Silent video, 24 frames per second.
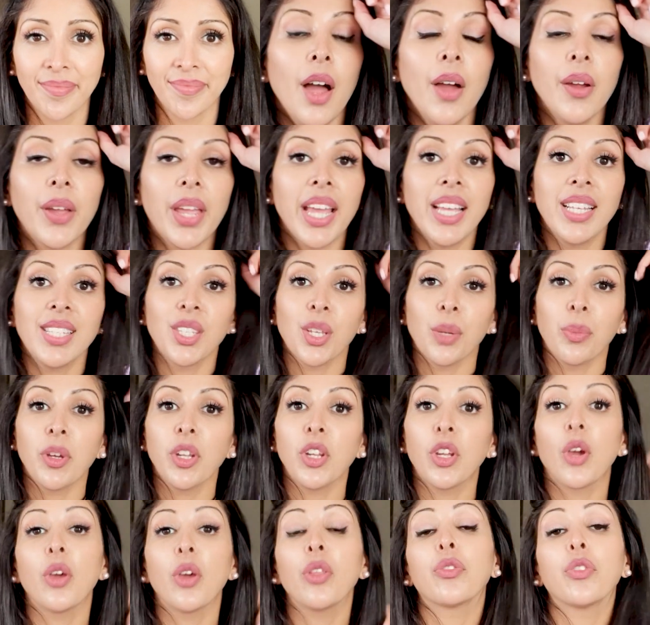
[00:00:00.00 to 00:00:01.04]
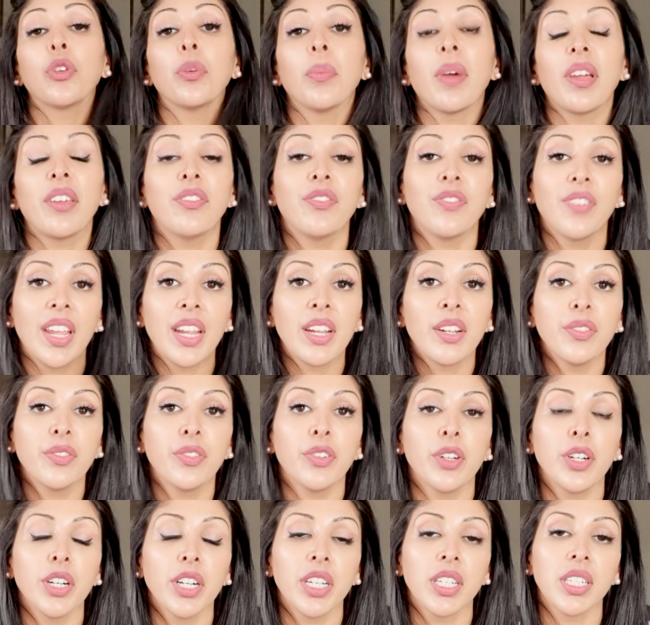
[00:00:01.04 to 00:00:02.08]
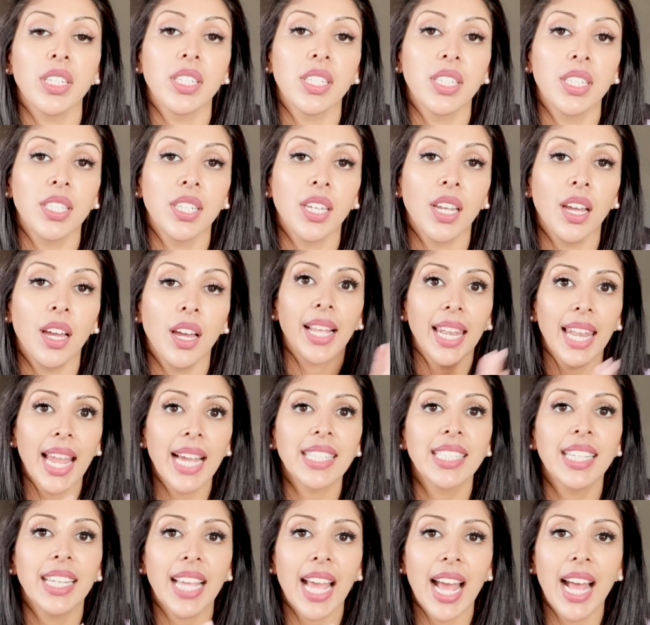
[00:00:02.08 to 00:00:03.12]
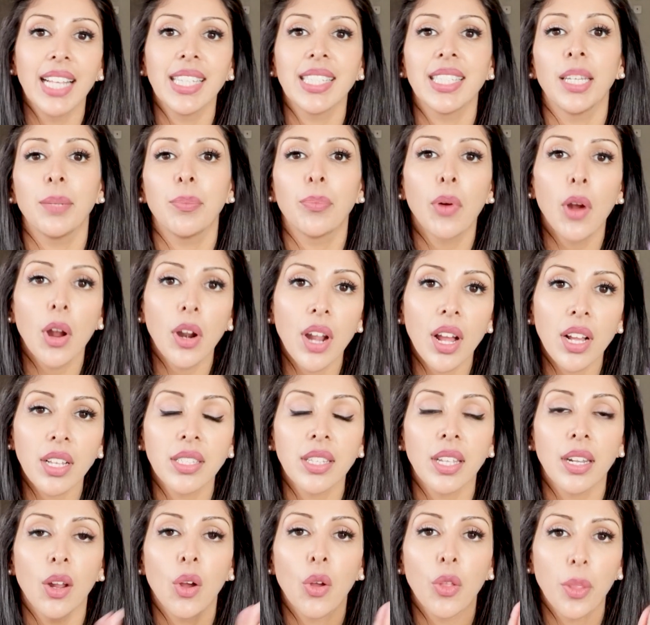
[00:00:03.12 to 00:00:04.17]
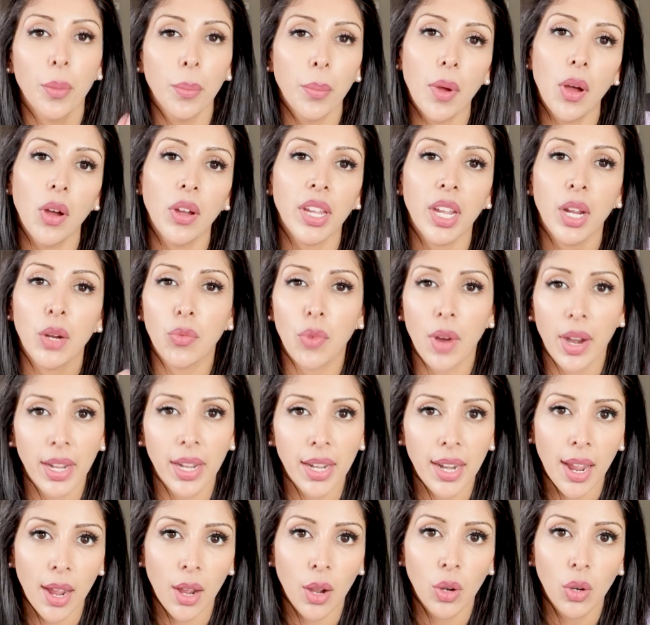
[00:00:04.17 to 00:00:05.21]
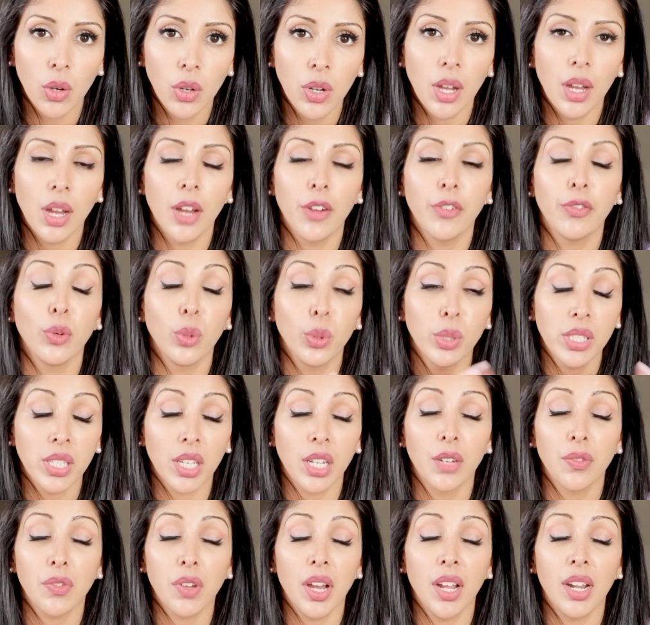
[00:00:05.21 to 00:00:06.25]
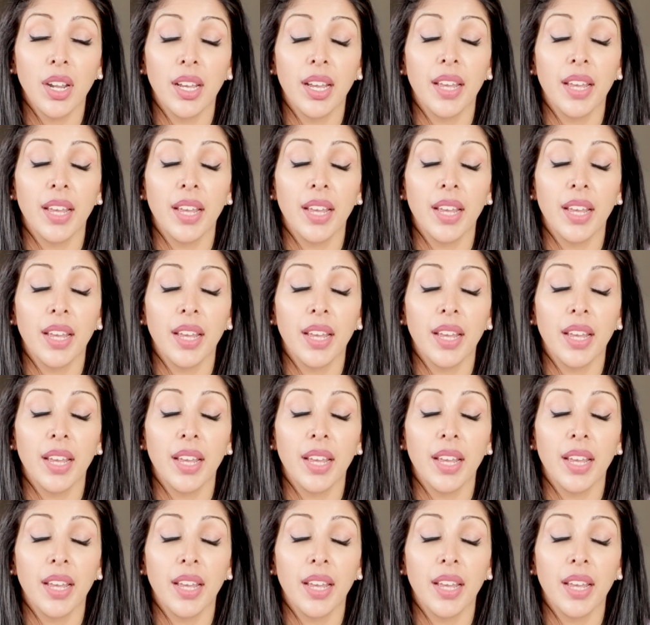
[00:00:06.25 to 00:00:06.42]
Okay, so I'm going to go through my favorite lactic acid products that are on the market right now for skin of color.